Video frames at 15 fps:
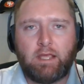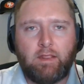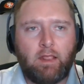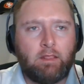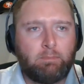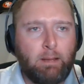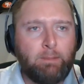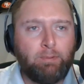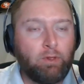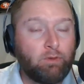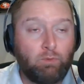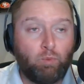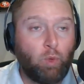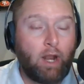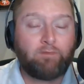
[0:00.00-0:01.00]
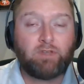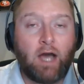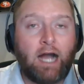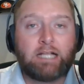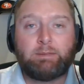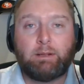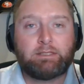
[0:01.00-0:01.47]
And people, when I've
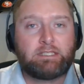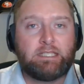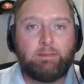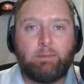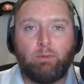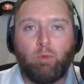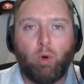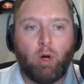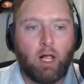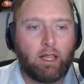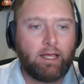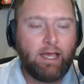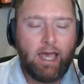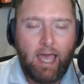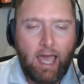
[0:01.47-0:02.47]
talked about Simi Moala,